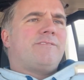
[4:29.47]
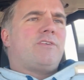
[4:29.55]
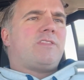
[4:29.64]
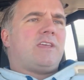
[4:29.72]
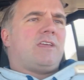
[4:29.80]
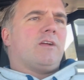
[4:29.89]

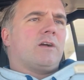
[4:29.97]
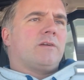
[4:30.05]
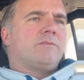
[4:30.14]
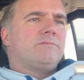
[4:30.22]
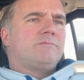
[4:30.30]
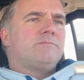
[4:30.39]
for the year.
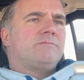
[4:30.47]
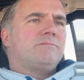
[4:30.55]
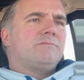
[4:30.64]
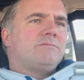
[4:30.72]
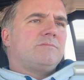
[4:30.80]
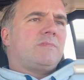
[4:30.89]

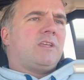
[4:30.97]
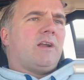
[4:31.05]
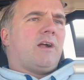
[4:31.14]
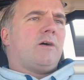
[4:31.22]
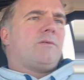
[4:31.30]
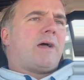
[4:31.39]
You
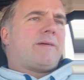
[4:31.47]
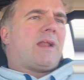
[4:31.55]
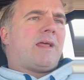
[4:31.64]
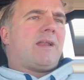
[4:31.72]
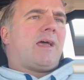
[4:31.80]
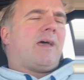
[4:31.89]
know, I,
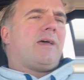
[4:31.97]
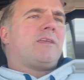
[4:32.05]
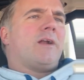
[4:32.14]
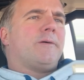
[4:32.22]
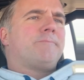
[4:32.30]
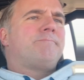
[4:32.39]
and, uh, you
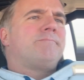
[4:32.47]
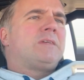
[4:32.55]
know,